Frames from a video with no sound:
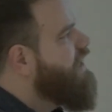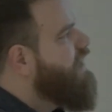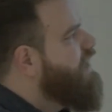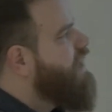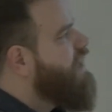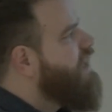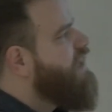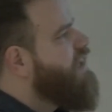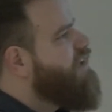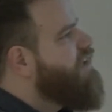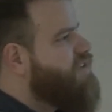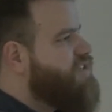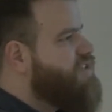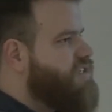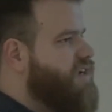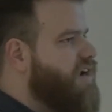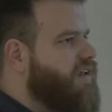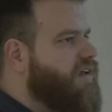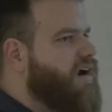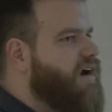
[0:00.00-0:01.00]
You can just
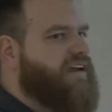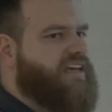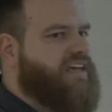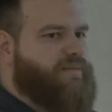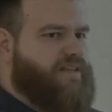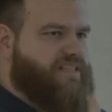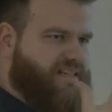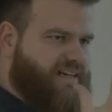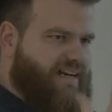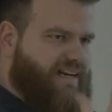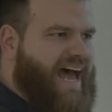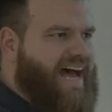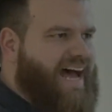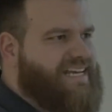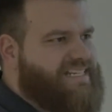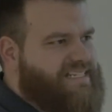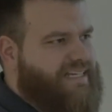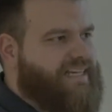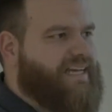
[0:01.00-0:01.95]
call arguments, and it has like